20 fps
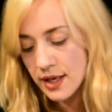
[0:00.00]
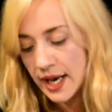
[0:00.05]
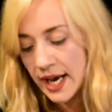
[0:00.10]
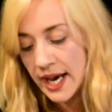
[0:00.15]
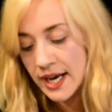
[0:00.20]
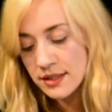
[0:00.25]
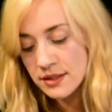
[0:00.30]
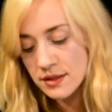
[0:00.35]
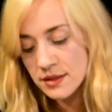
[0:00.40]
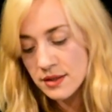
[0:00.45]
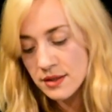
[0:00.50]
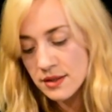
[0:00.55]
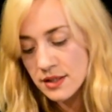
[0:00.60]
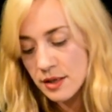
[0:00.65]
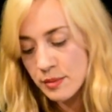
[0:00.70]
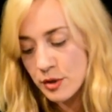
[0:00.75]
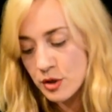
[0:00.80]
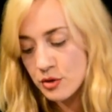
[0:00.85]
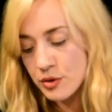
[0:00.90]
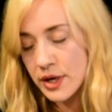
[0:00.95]
axes of
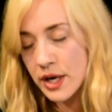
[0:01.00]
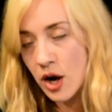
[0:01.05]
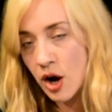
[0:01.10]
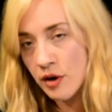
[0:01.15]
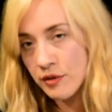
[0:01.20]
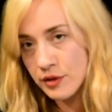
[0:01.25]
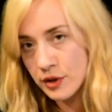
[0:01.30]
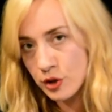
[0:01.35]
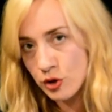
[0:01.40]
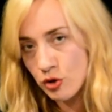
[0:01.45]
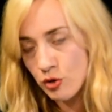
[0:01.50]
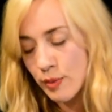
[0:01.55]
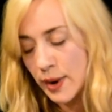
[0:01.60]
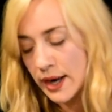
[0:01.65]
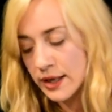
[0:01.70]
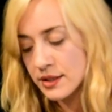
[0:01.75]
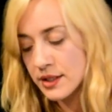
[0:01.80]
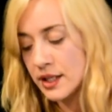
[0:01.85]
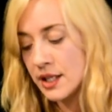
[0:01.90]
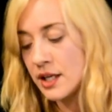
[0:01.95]
symmetry of the cube
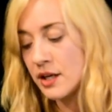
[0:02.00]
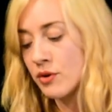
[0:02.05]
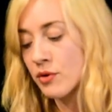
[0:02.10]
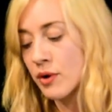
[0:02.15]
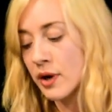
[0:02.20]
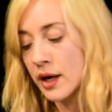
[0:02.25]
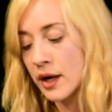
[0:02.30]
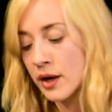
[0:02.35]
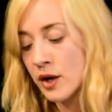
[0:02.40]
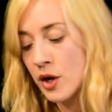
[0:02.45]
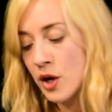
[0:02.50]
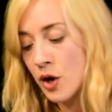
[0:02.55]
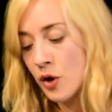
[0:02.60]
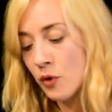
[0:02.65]
octahedron,